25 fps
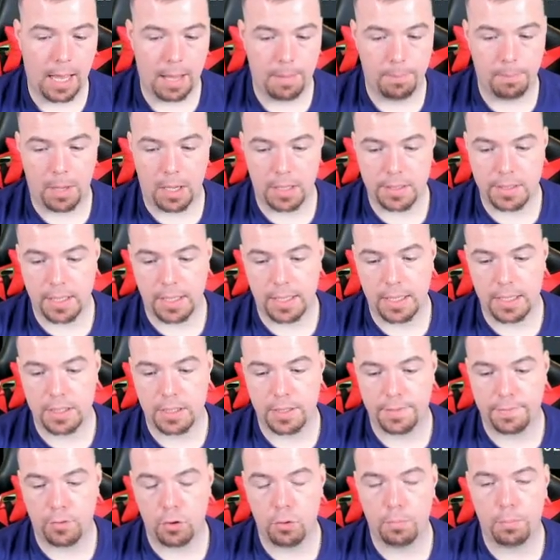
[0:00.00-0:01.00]
Martinez
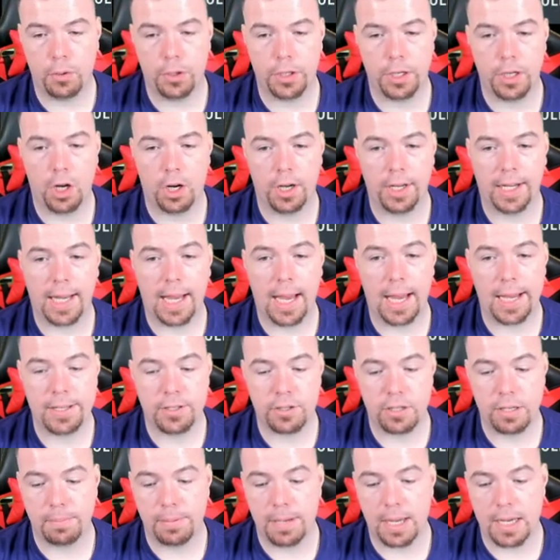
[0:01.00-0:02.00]
is 4.9k,
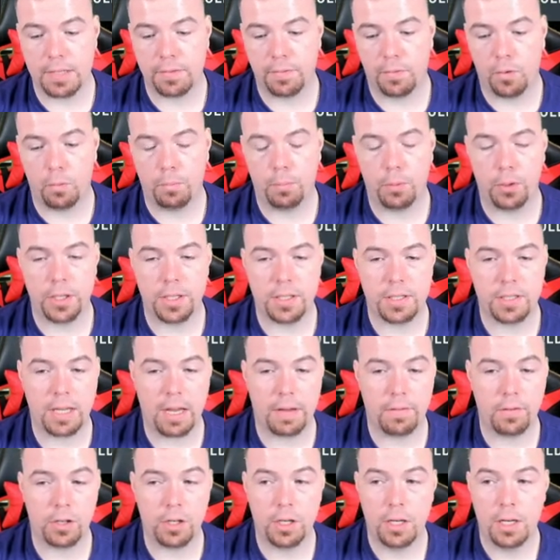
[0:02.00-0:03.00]
Trippier's
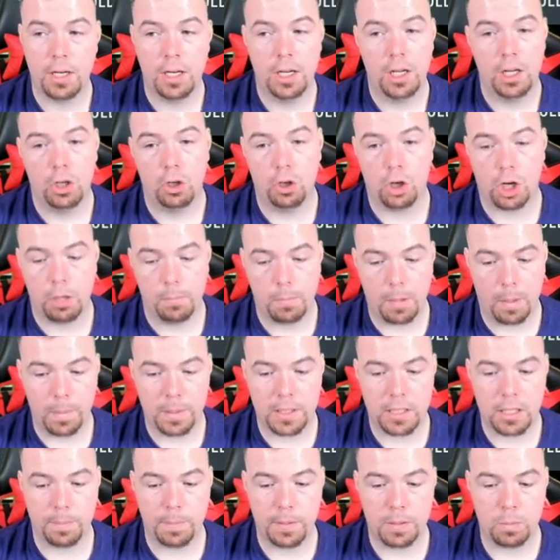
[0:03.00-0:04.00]
4.7, Luka
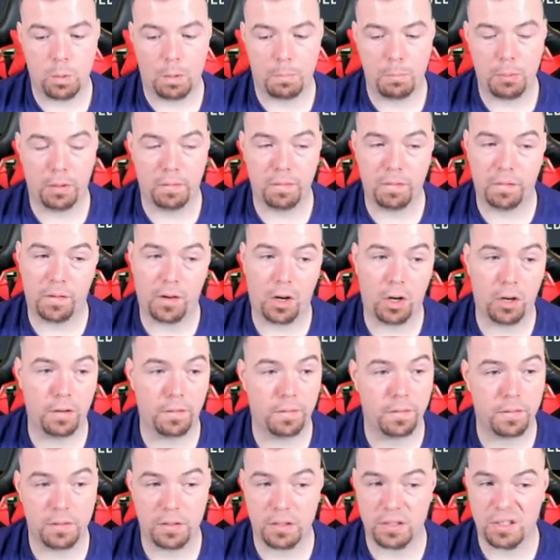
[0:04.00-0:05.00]
Mamatip is
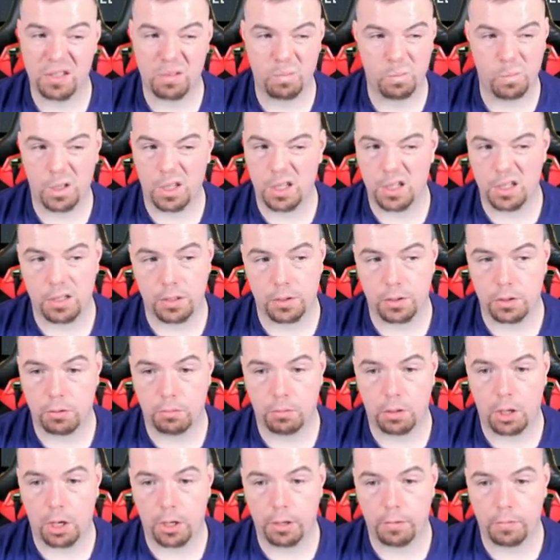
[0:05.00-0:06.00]
1.5. Some of these are still
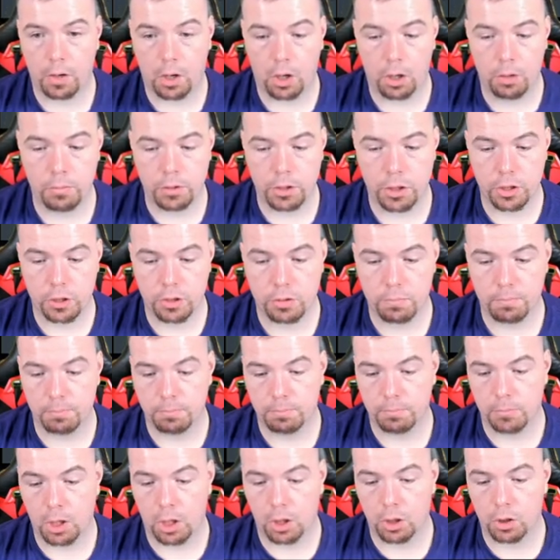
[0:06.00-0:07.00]
kind of high, which is
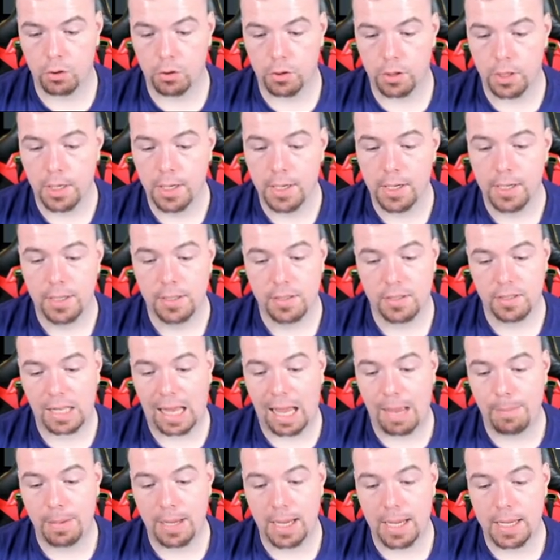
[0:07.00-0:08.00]
not good.
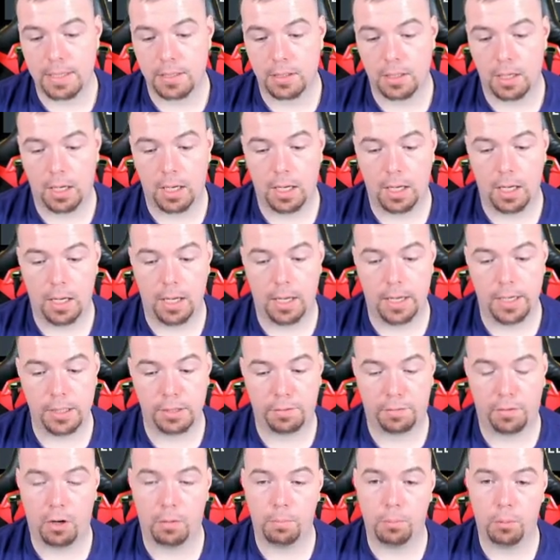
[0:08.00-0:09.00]
Slabhead is
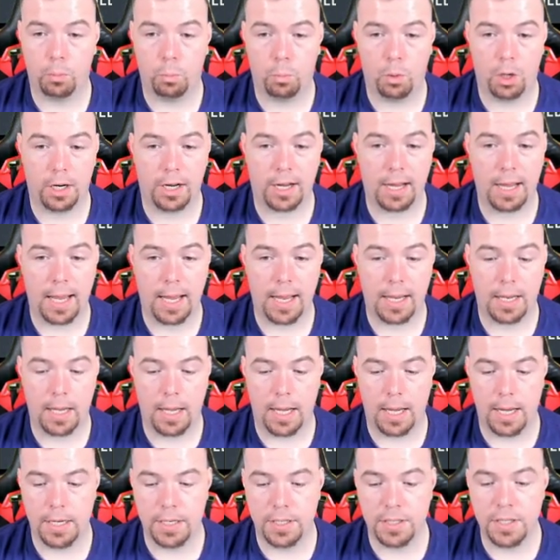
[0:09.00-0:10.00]

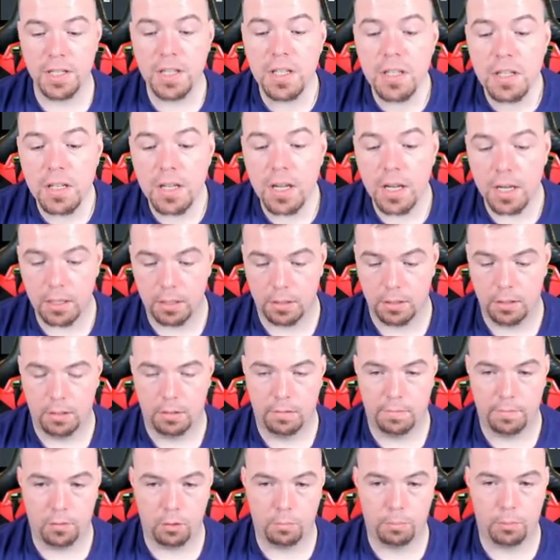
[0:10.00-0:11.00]
5.1k, Digne
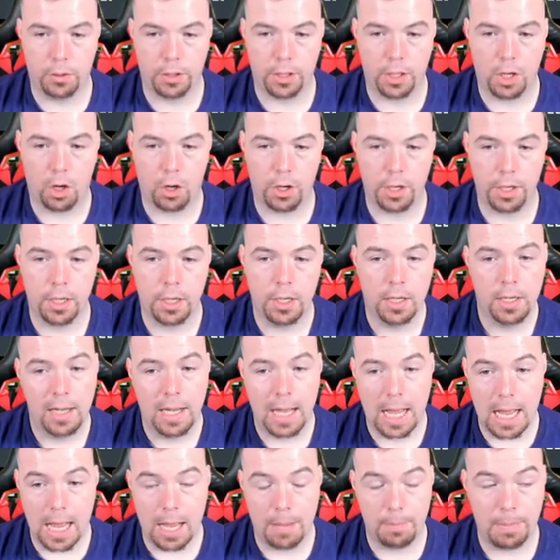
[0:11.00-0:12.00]

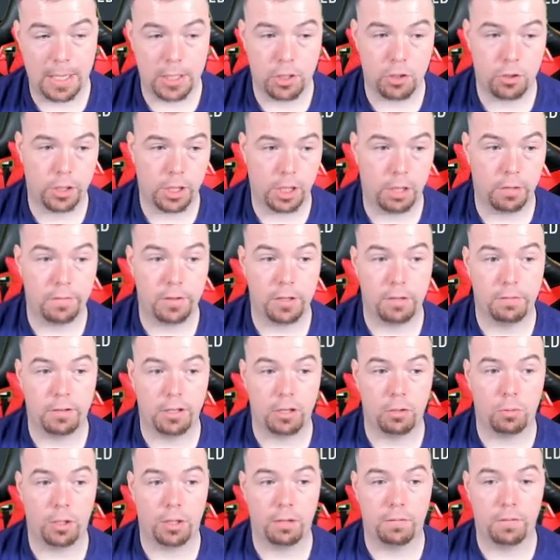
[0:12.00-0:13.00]
4.9. Make sure you go for the
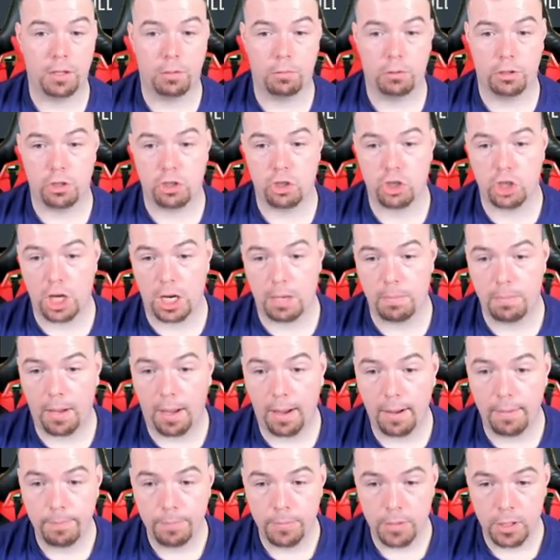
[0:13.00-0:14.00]
Villa one. The Villa one's
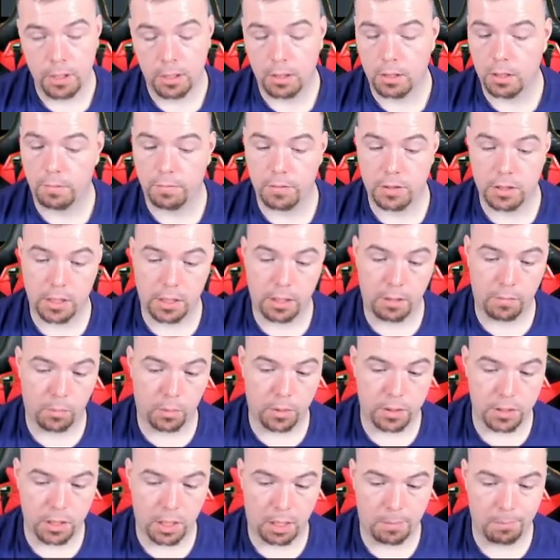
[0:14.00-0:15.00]
cheaper, because obviously the other
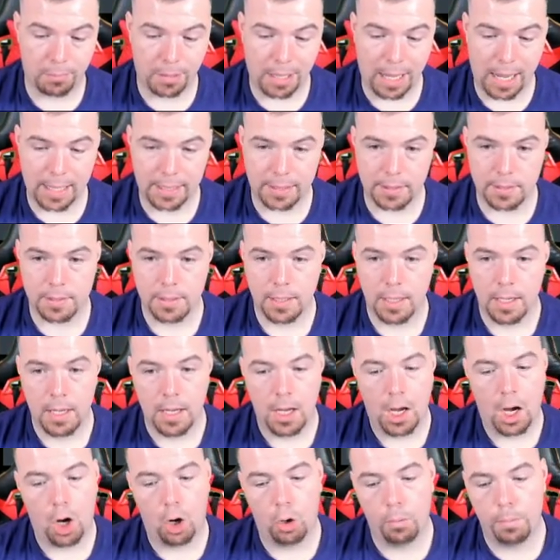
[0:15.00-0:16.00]
one's not in packs.
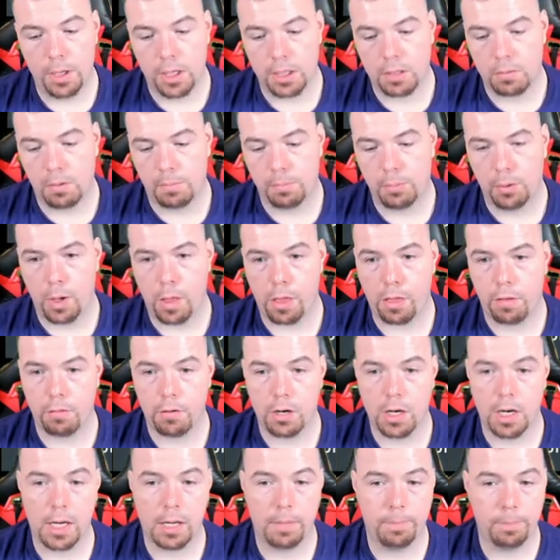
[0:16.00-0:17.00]
Holberg's
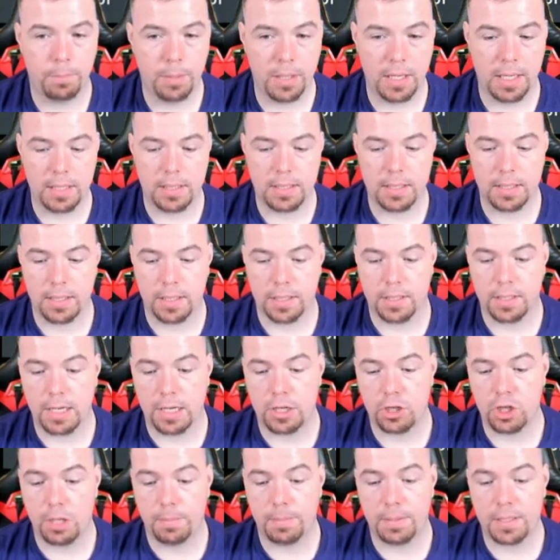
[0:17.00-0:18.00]
1.3. Benitez, as I
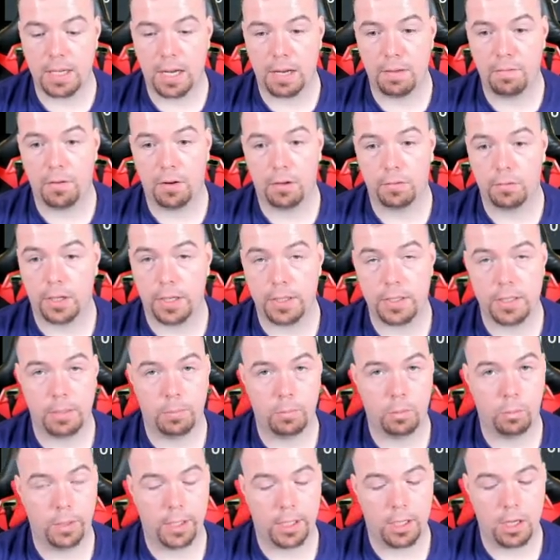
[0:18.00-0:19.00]
said, cheapest 85 rated team of
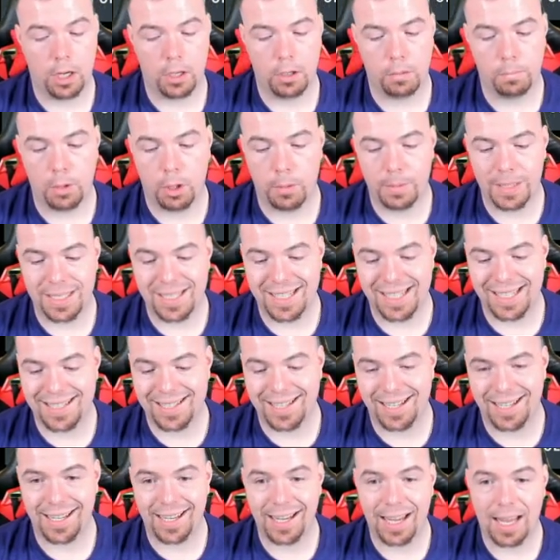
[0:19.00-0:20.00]
the week card at the moment at
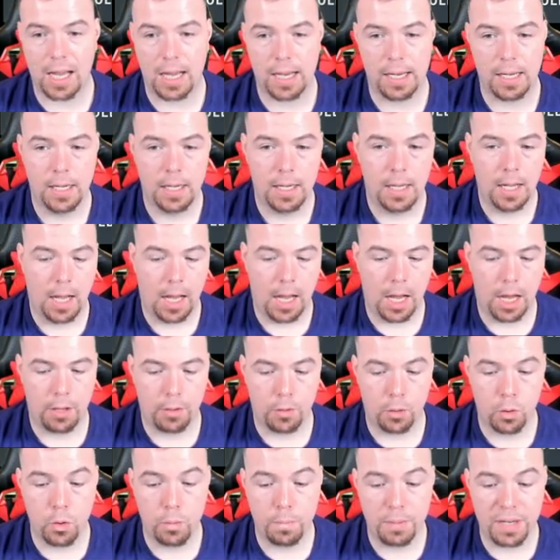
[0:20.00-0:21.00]
16k.
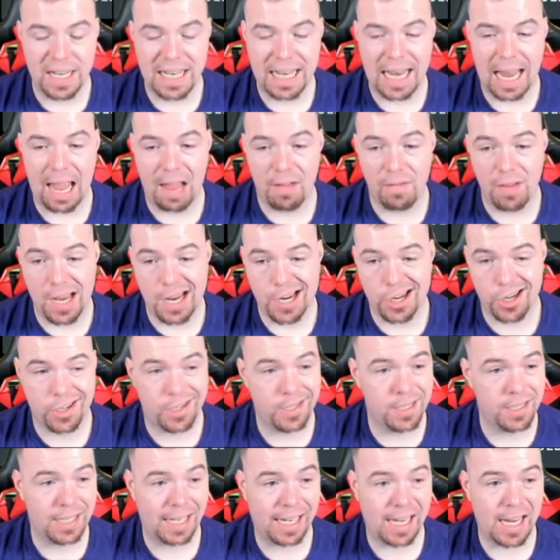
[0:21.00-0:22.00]
Ruben
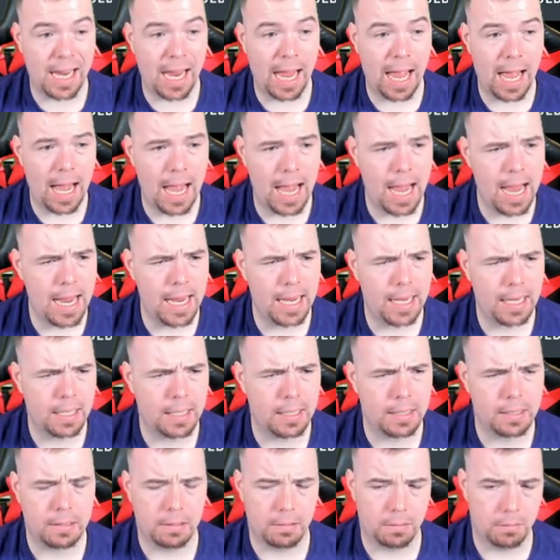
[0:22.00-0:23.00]
Neves is a K.
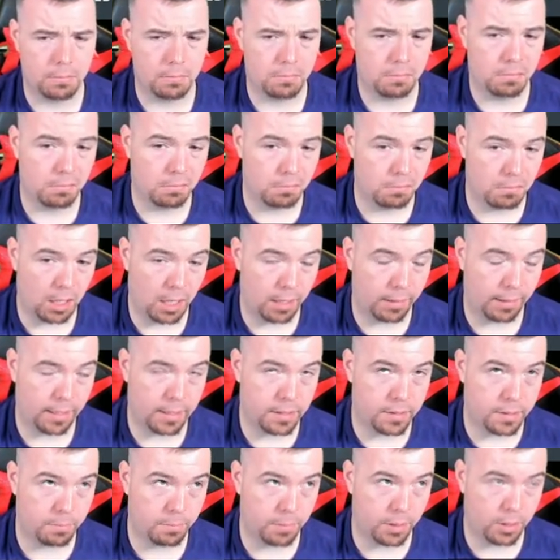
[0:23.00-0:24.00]
I'm
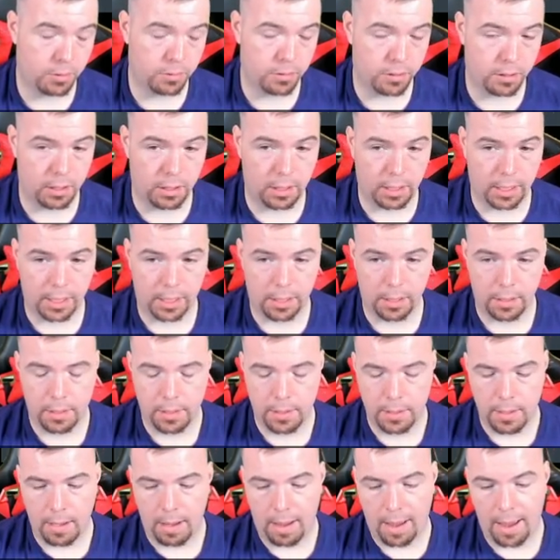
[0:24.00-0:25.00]
guessing because of the link.
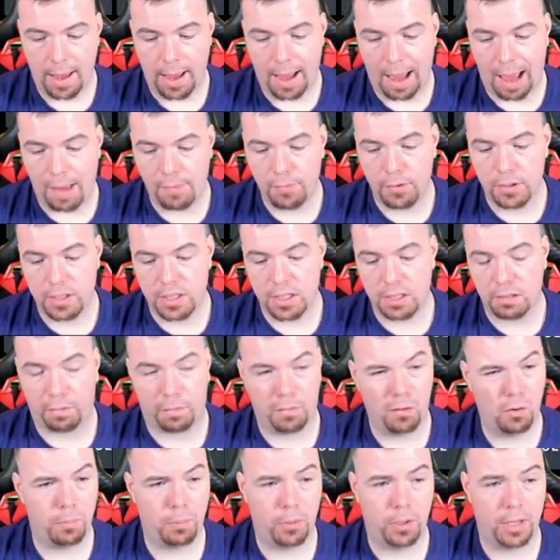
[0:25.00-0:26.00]
Havertz is
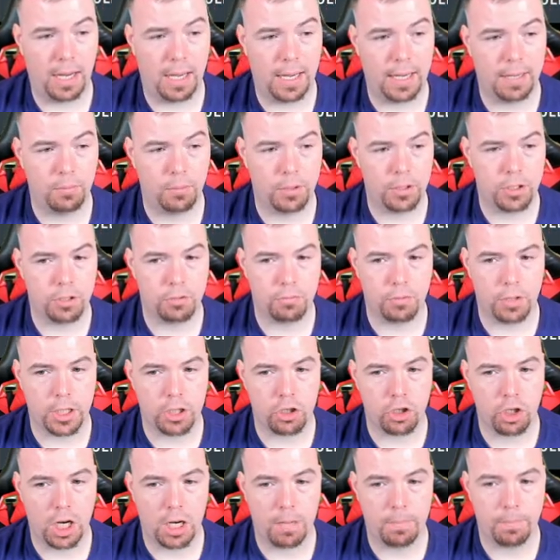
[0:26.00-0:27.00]
4.8, which is really
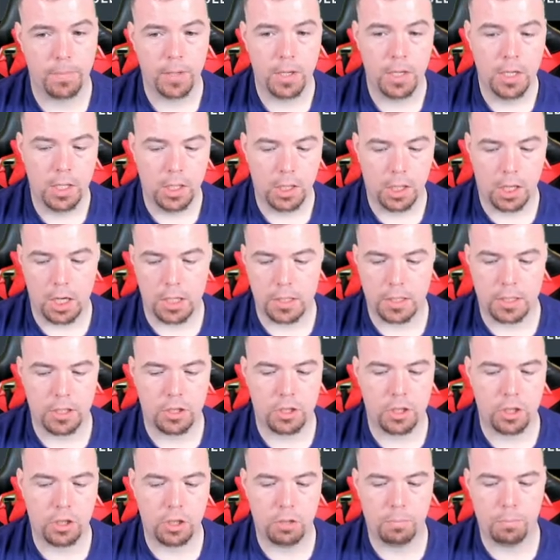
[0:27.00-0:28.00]
cheap.
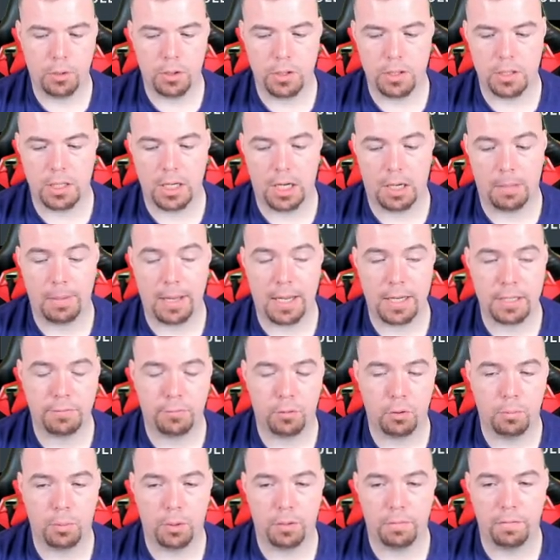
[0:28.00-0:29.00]
Kostic is your Bundesliga player's
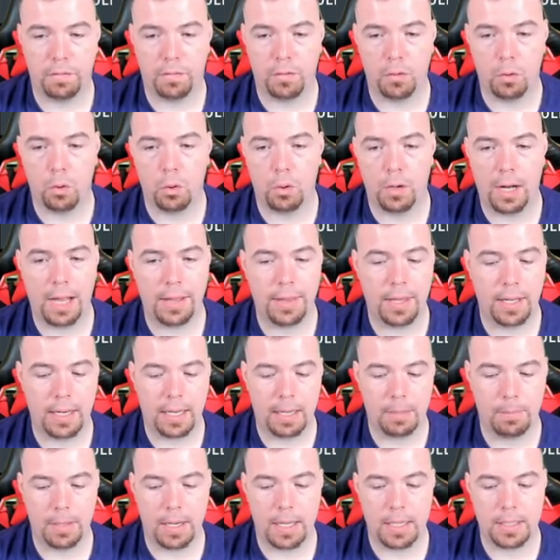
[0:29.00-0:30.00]
4.4. And then
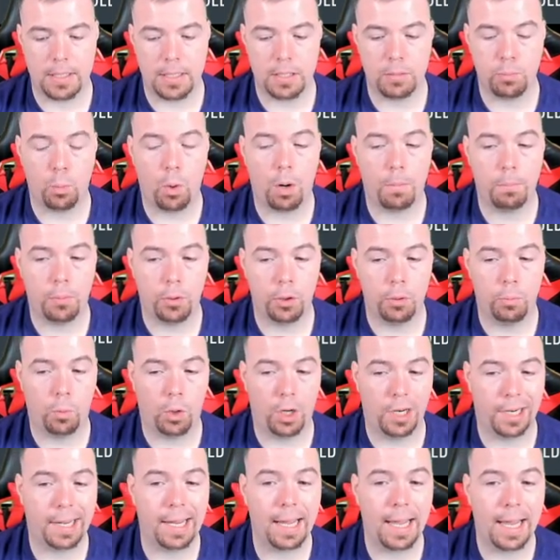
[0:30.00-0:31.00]
Jimenez is
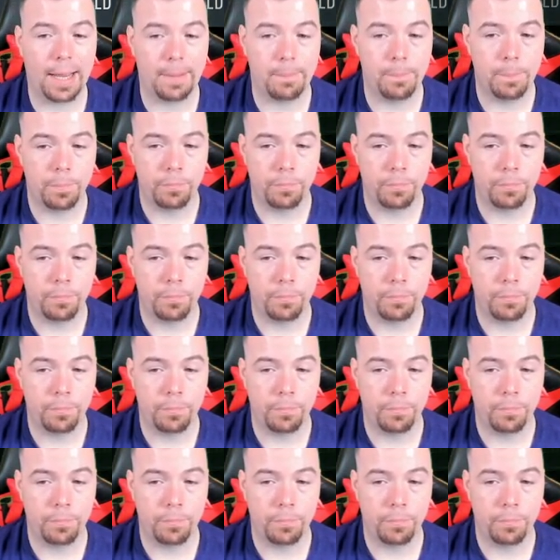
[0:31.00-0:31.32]
1.1k.